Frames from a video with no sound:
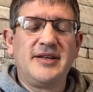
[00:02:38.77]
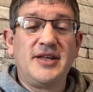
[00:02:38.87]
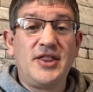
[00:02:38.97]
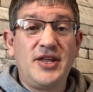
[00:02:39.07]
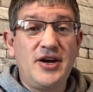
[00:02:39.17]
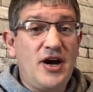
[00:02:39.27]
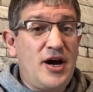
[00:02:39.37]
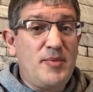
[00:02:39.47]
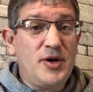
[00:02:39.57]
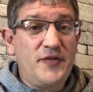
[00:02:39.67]
the
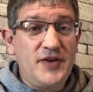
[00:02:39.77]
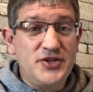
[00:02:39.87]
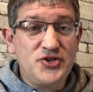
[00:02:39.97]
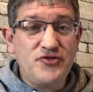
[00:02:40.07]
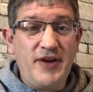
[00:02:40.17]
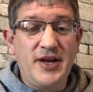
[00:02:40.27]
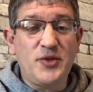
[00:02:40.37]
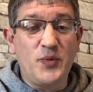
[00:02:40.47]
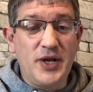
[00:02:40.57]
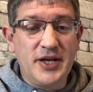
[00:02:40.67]
arm of his strength
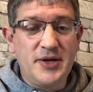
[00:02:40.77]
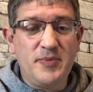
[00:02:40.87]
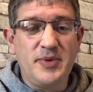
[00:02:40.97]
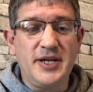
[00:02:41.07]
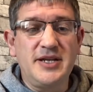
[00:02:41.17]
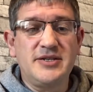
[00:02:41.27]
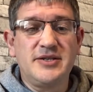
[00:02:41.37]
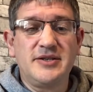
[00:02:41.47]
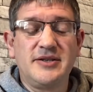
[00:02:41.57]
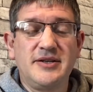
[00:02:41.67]
will complete.
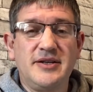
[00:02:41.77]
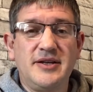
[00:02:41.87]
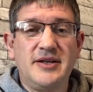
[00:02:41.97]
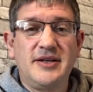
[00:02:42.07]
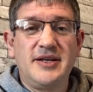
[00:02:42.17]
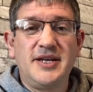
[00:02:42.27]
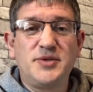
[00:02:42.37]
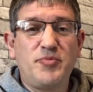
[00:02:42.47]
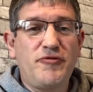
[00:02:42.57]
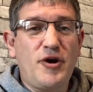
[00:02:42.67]
His
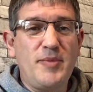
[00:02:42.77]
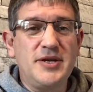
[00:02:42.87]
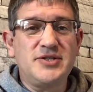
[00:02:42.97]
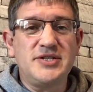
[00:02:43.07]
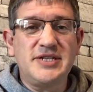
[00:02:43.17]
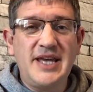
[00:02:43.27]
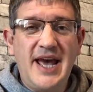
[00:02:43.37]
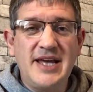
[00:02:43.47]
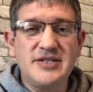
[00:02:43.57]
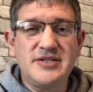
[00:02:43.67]
promise is
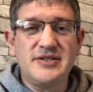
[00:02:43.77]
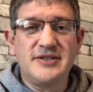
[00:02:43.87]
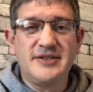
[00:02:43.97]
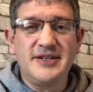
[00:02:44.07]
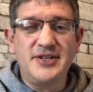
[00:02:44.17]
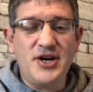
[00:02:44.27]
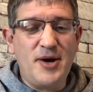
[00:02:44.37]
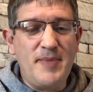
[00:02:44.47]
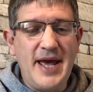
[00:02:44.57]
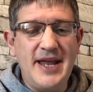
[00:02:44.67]
yes and
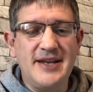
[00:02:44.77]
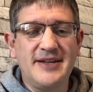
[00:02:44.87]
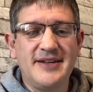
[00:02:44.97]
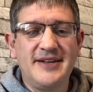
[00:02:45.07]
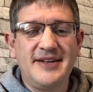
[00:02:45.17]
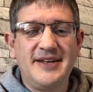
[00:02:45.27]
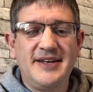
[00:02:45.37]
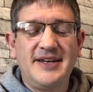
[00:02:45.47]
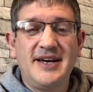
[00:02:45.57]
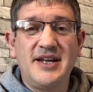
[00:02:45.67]
amen,
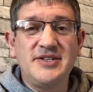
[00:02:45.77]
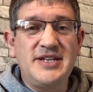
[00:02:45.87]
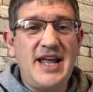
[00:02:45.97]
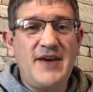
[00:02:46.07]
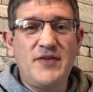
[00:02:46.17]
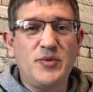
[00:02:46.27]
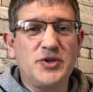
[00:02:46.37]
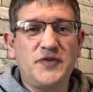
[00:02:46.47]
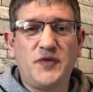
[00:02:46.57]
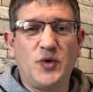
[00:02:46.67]
and never was
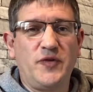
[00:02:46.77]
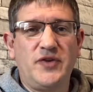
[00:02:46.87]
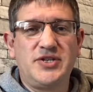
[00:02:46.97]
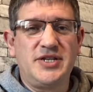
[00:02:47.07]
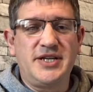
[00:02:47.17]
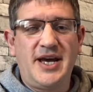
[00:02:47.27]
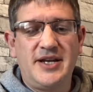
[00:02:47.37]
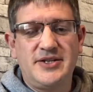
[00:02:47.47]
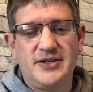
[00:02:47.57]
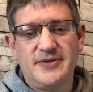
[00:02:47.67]
forfeited yet.